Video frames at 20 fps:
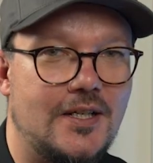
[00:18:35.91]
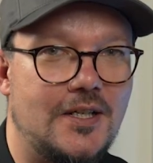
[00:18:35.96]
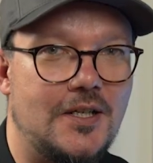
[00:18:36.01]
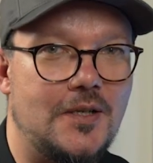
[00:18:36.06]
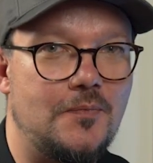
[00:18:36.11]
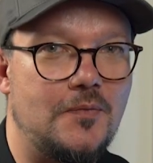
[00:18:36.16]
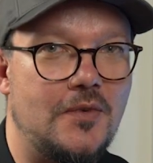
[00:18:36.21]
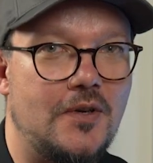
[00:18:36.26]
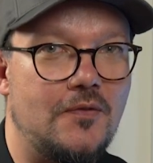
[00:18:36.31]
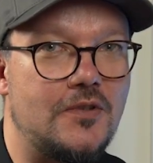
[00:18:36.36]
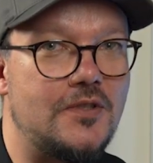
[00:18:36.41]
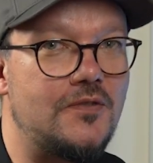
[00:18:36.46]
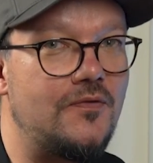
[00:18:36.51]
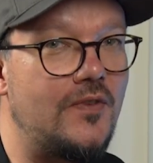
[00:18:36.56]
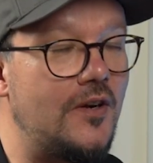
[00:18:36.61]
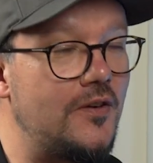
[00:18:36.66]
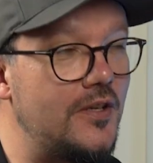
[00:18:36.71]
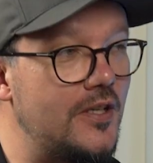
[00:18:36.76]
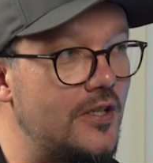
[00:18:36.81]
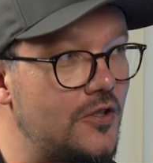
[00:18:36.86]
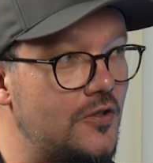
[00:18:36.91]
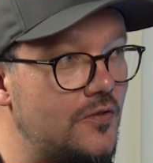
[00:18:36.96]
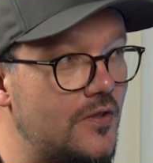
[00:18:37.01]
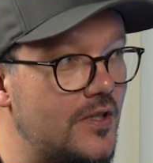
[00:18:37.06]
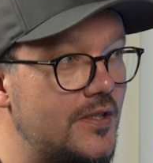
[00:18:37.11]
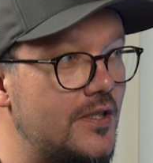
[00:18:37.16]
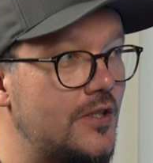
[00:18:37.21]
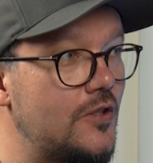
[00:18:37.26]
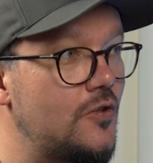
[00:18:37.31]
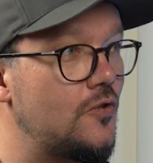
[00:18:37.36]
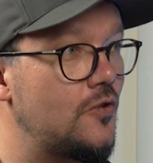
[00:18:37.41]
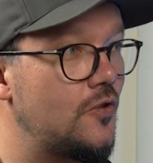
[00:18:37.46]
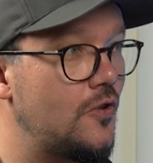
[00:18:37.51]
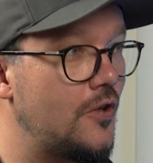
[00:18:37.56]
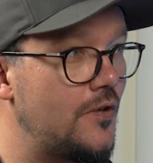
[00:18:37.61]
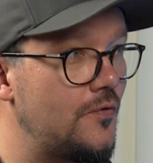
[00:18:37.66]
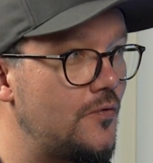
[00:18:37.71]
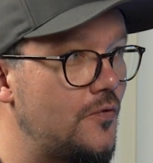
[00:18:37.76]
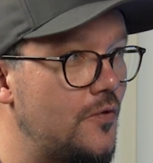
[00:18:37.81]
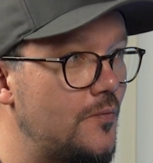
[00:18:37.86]
It was very interesting to
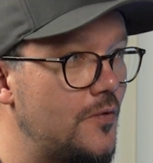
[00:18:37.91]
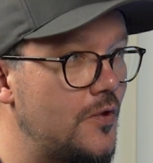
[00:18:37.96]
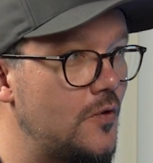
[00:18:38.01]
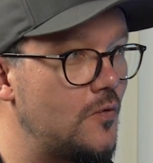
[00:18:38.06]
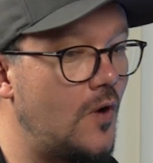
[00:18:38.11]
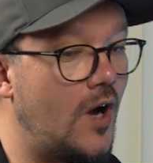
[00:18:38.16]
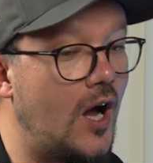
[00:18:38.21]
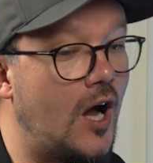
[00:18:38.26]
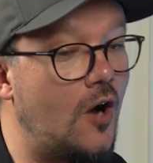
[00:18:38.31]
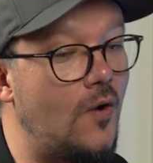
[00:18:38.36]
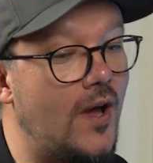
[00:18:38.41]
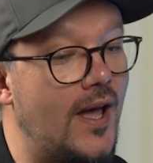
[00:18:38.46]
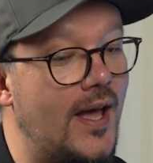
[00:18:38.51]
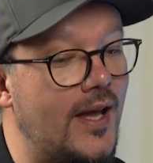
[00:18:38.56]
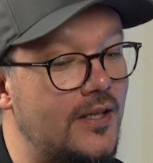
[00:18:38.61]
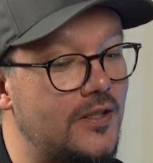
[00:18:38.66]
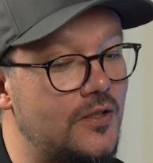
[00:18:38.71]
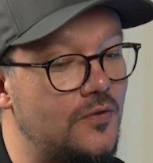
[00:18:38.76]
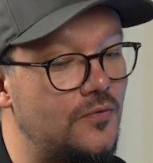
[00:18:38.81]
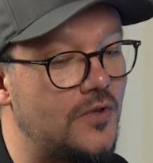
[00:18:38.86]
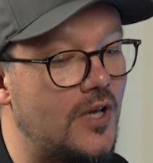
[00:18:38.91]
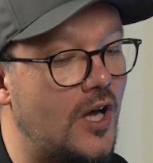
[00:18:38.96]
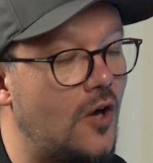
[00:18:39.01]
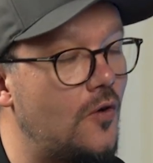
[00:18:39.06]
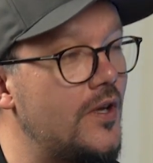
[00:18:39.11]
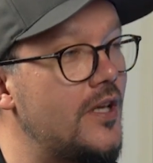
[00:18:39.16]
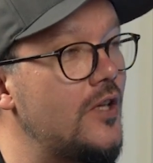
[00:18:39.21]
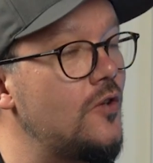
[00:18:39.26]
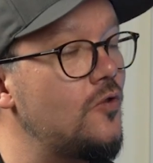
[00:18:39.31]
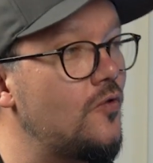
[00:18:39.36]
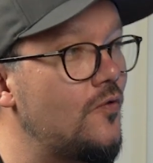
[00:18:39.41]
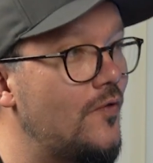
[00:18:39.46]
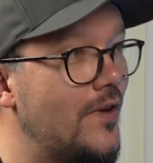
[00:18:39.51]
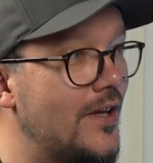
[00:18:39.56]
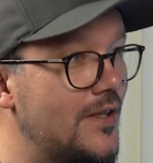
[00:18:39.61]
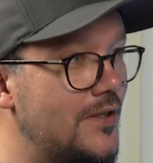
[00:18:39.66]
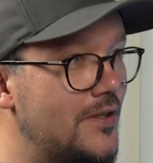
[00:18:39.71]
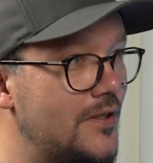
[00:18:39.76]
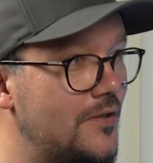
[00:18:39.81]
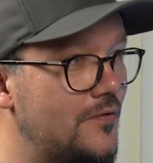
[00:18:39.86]
learn from you how active and how
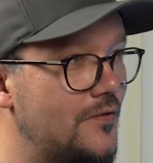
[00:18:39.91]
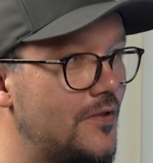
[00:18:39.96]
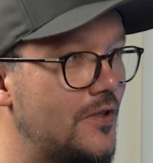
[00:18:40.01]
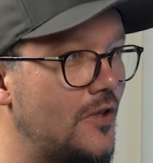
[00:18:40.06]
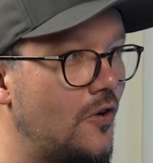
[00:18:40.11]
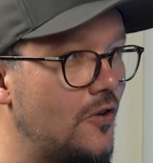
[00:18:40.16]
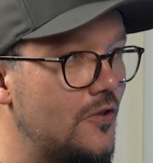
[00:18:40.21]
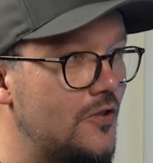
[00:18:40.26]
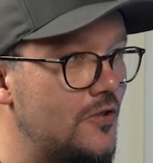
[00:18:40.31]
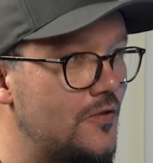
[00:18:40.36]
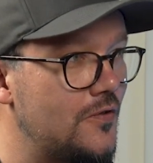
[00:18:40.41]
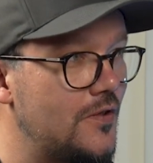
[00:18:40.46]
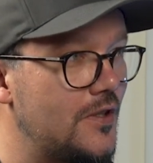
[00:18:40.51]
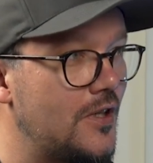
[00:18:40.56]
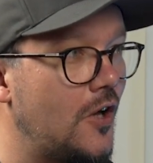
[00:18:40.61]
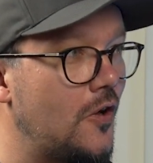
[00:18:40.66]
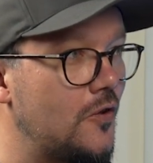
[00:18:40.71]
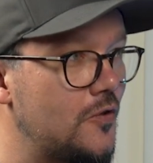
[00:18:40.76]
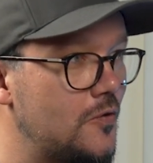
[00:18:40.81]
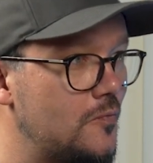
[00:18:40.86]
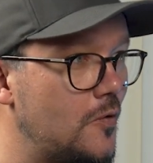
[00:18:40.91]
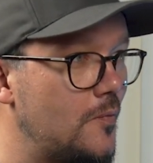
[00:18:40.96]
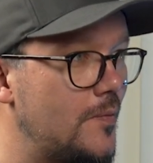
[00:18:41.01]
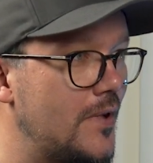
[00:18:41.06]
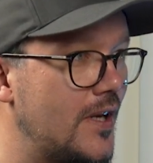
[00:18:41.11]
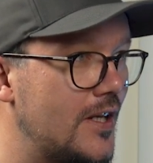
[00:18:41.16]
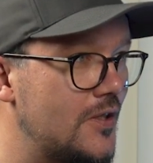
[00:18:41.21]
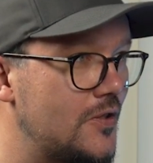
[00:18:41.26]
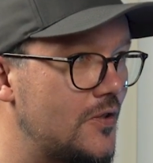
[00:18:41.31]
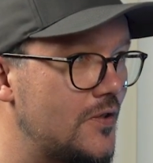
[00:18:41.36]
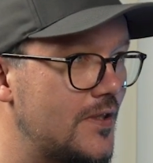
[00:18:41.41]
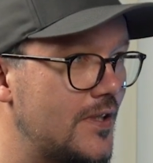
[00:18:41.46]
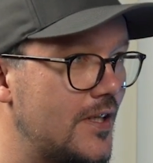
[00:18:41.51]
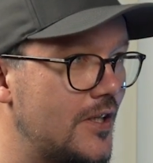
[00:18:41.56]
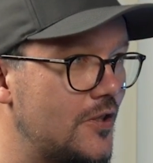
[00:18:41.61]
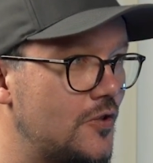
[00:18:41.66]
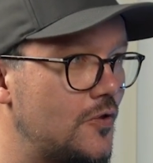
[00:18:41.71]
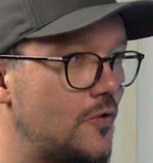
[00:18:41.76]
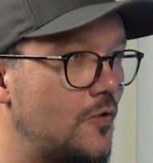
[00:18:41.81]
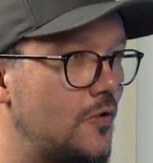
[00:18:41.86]
innovative the Austrian Automobile
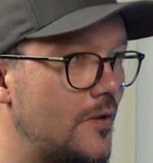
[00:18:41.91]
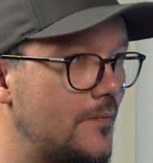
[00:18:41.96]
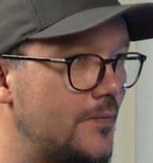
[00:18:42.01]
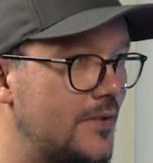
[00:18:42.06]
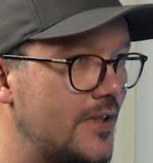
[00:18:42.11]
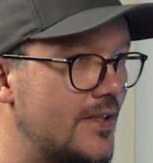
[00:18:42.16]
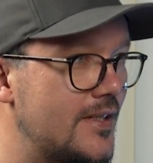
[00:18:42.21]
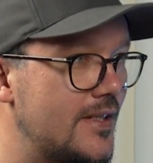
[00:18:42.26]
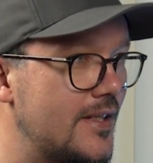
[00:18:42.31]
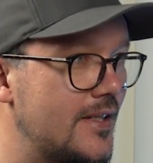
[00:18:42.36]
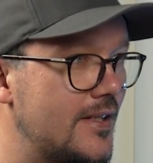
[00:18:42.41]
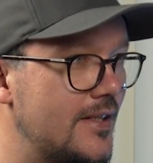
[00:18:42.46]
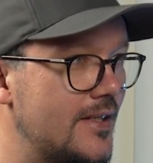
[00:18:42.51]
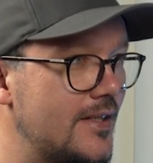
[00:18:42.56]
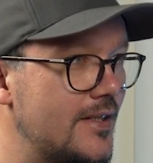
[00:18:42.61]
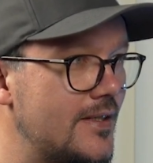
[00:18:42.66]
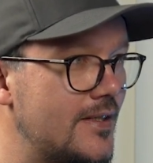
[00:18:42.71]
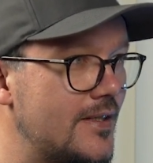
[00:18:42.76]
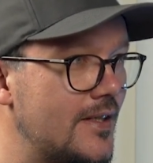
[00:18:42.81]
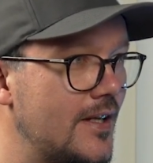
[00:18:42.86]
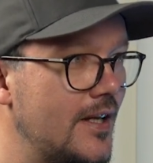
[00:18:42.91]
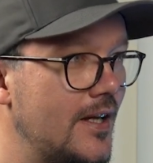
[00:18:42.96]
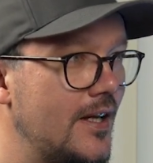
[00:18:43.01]
Association ÖAMTC is.